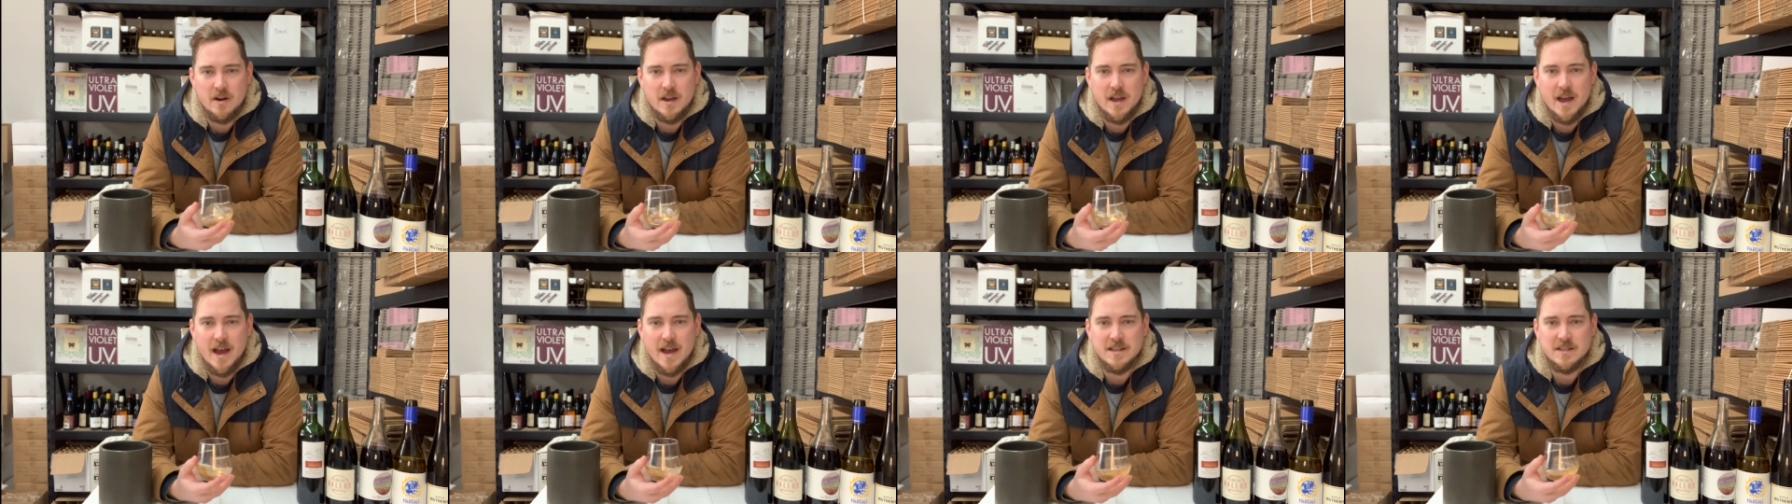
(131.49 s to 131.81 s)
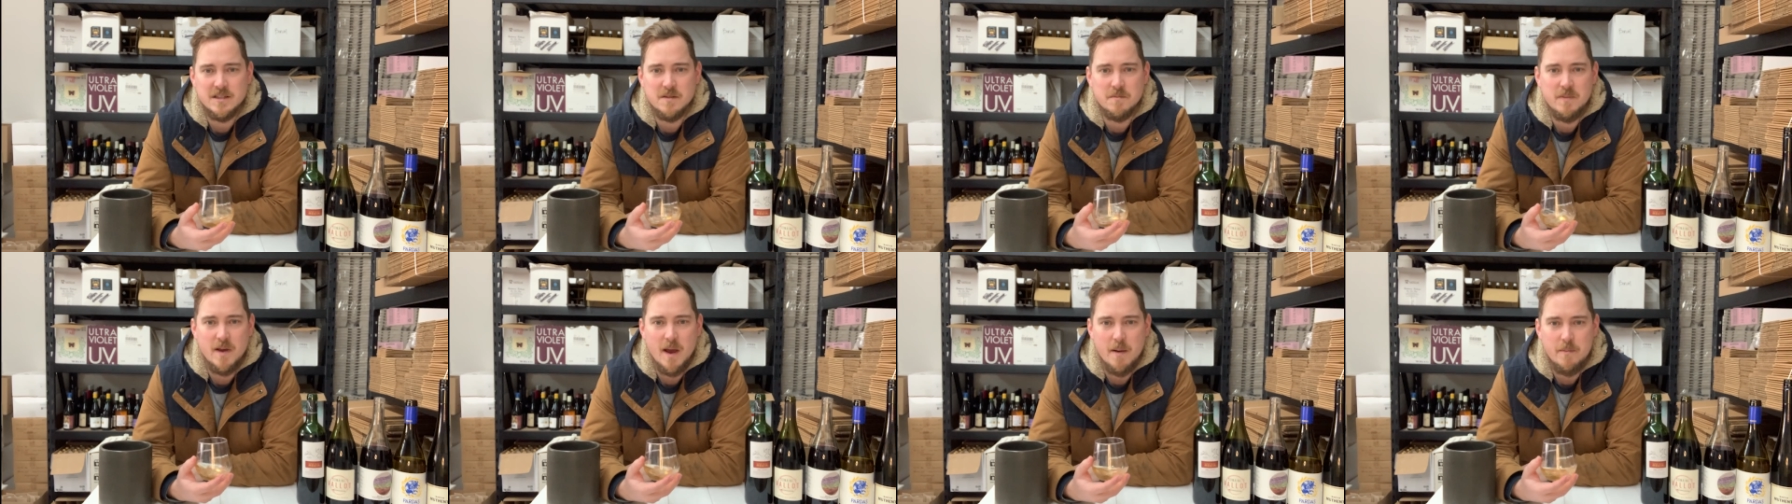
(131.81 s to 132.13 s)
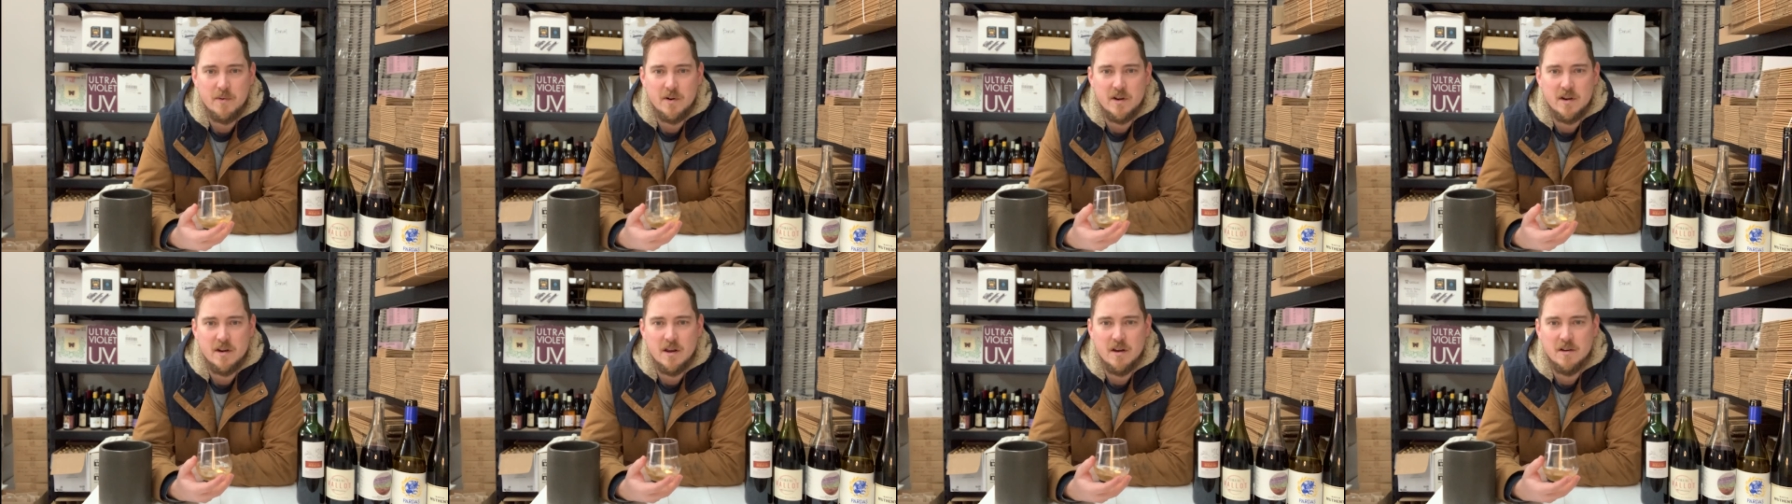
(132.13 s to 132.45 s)
It has some
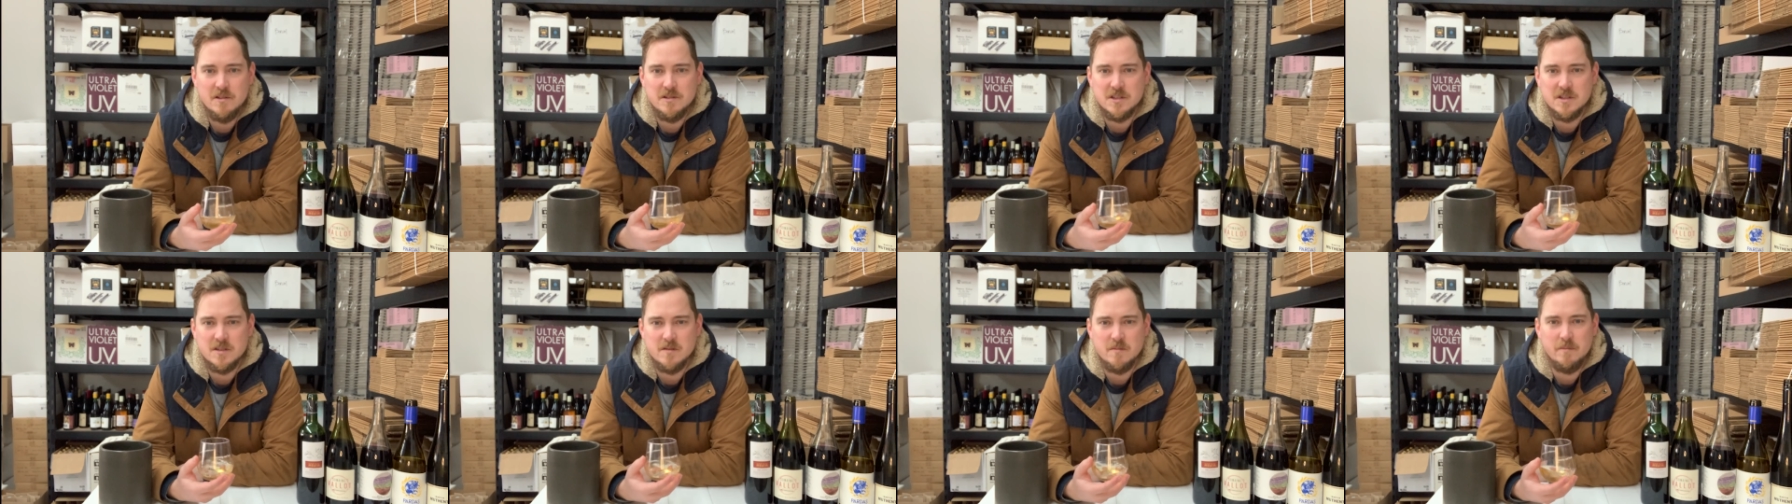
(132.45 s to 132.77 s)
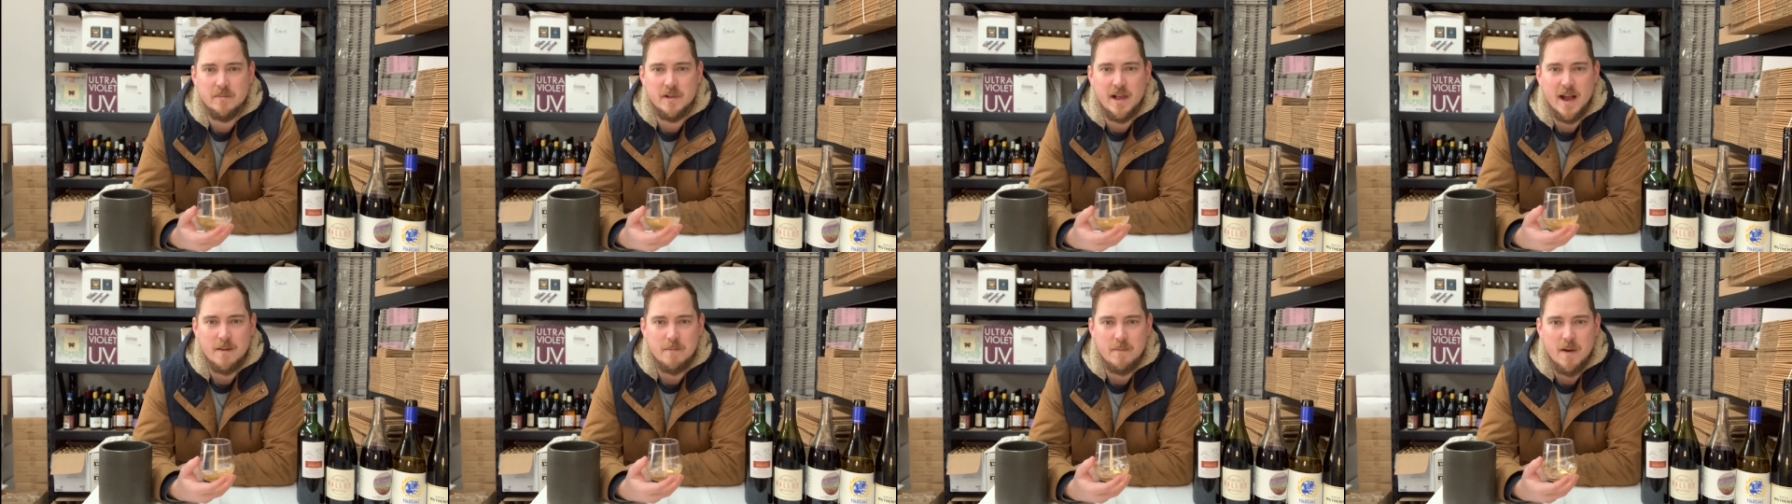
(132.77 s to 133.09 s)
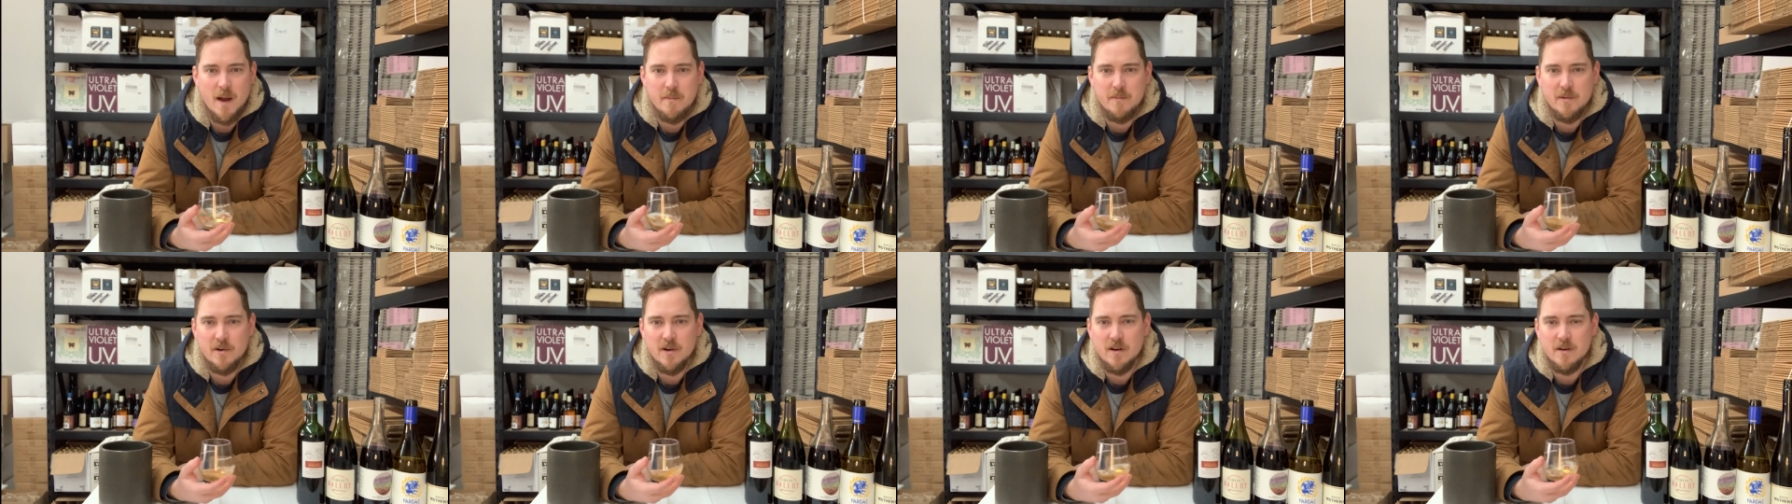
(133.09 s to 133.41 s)
peppery notes, some black
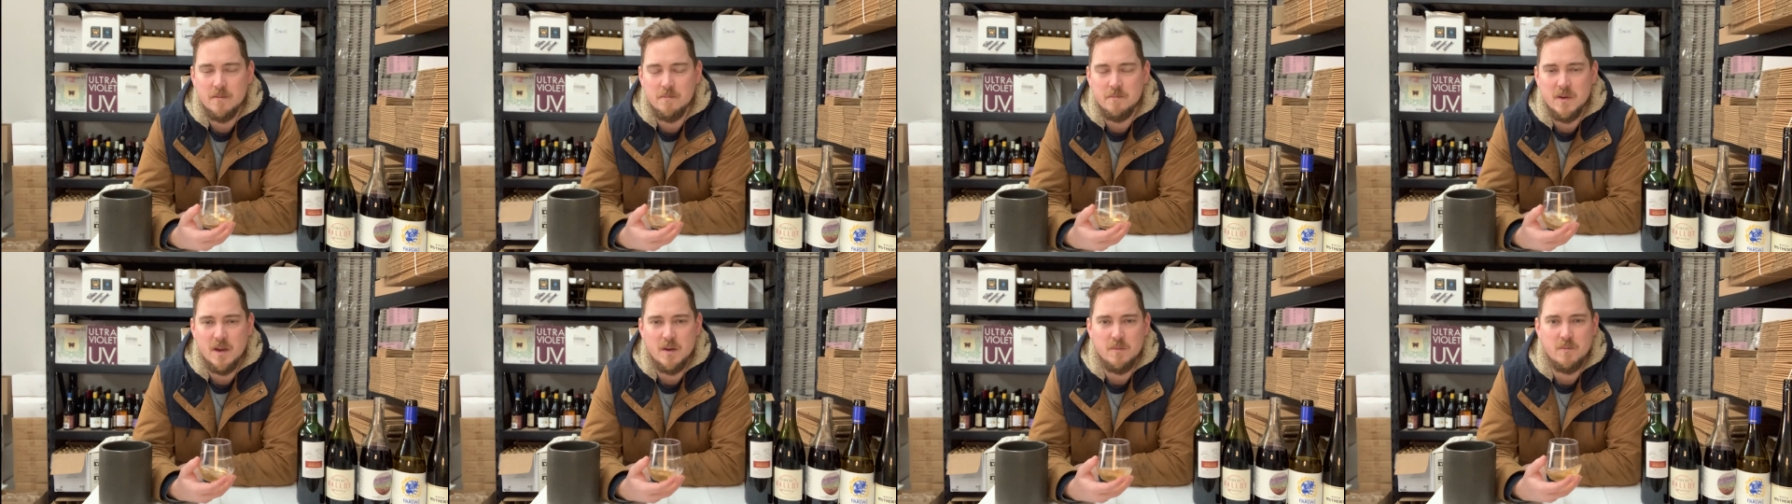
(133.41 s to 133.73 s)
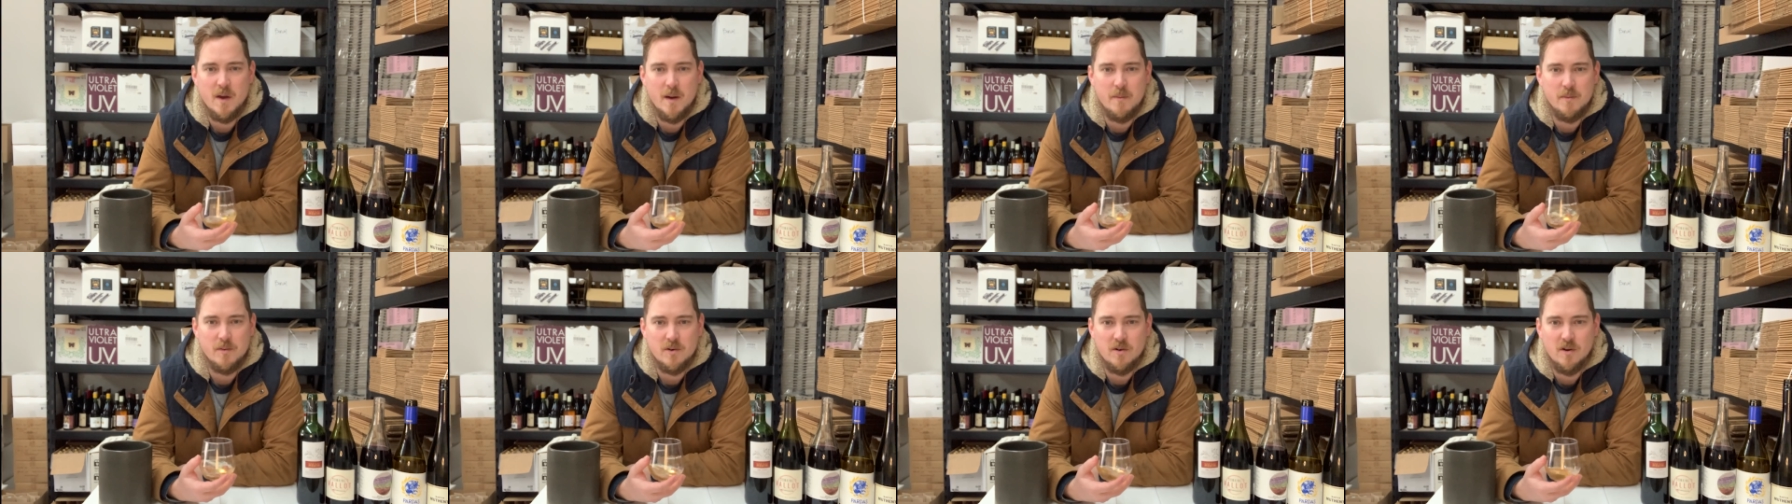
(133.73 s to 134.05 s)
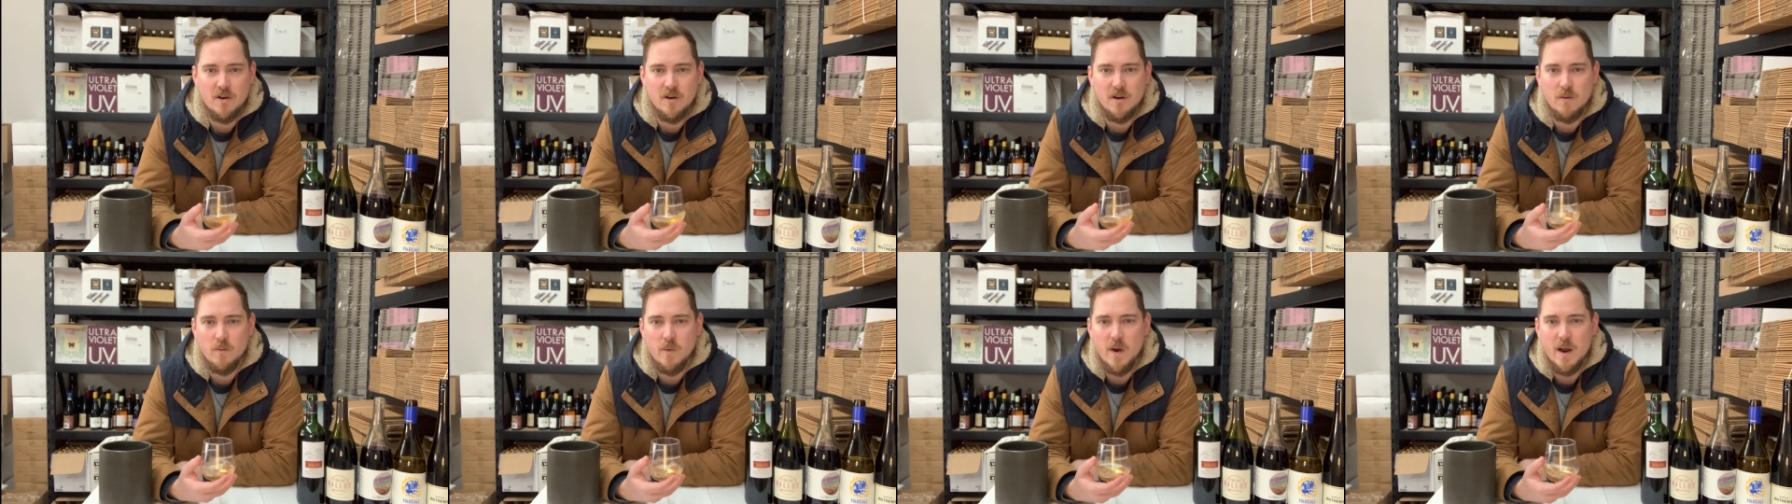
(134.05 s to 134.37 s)
pepper and pink
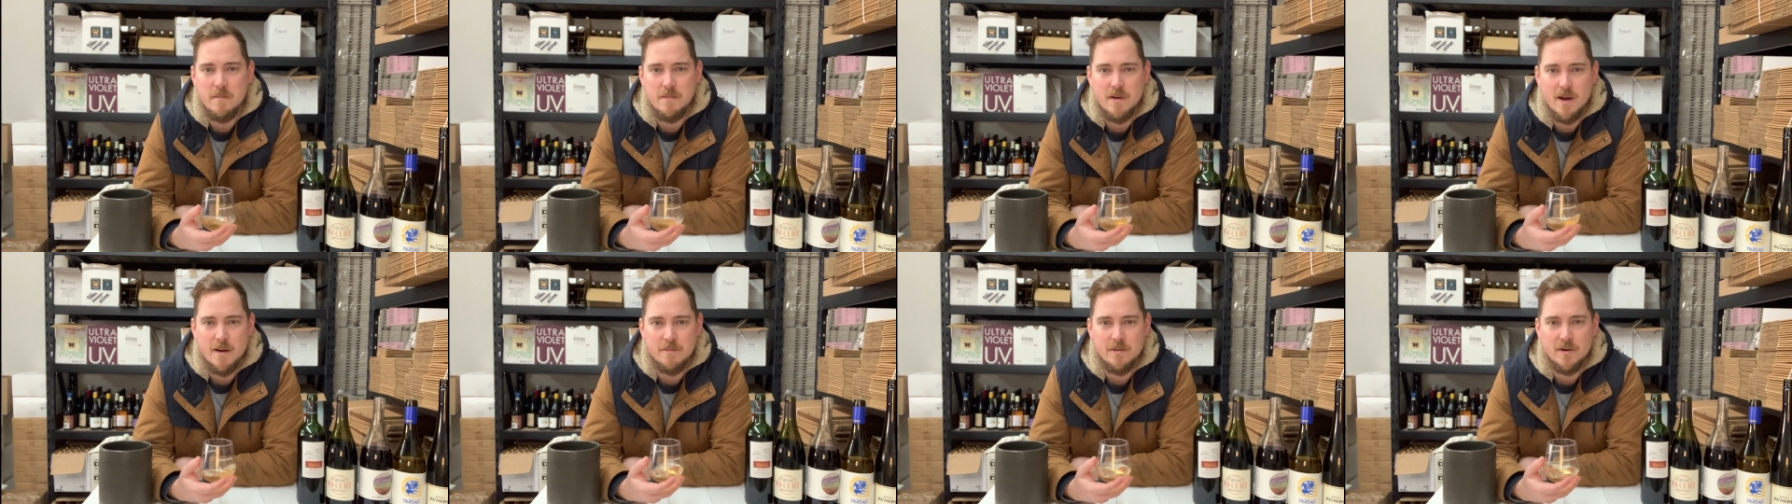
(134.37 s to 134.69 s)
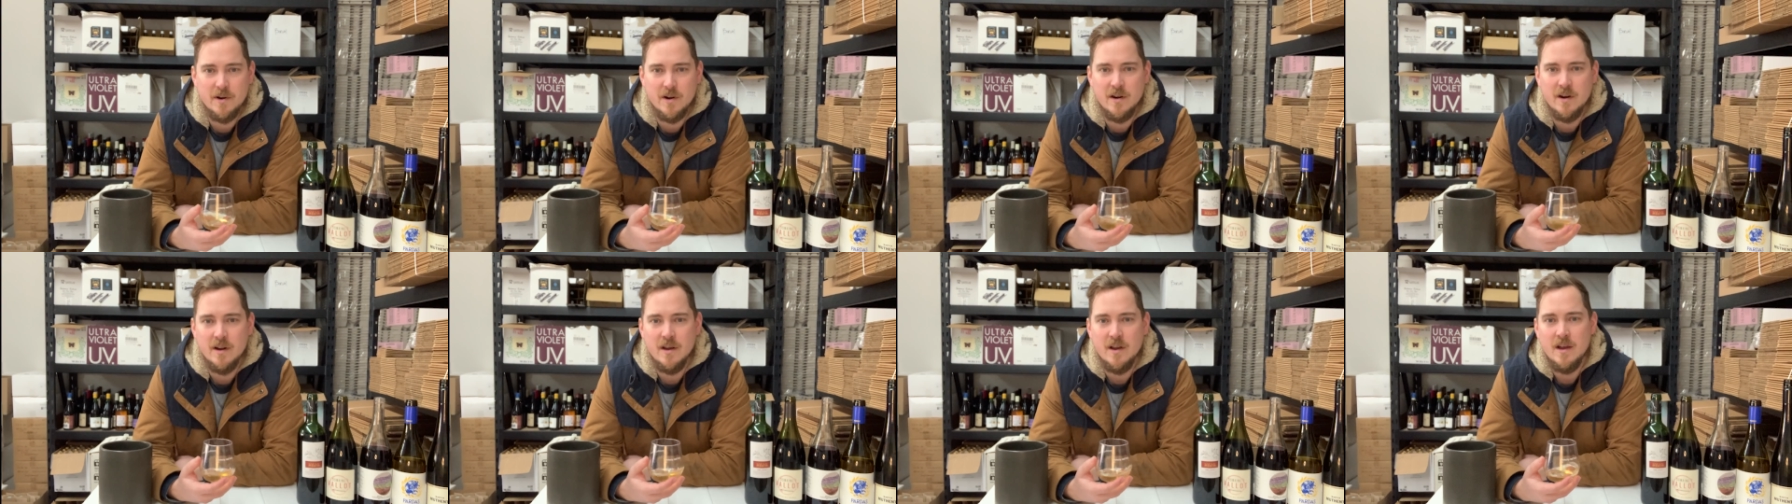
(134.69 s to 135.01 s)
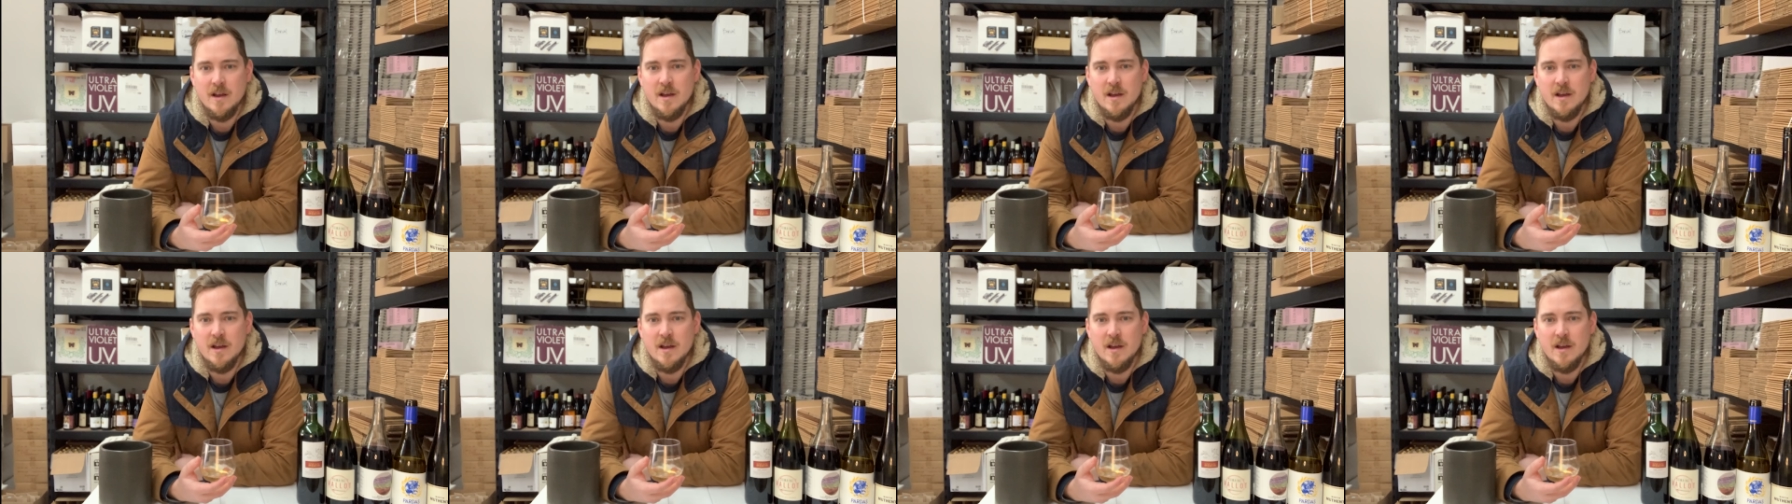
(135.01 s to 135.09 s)
peppercorn and white pepper,